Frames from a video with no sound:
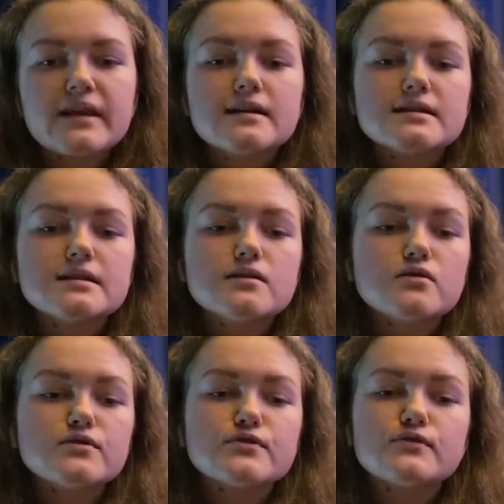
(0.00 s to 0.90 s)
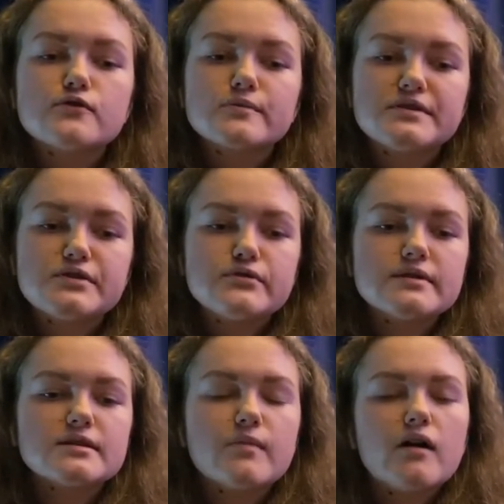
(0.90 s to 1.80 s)
They also inform students
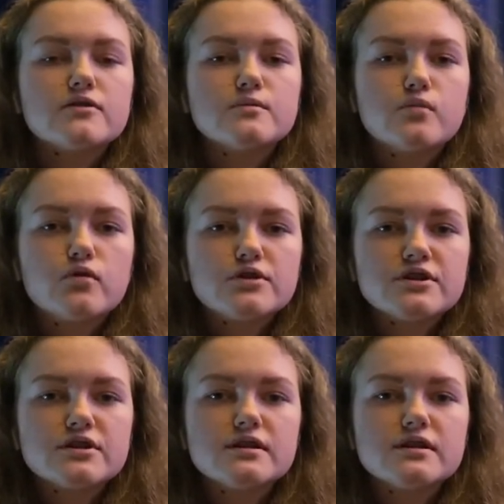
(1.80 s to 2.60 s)
about important and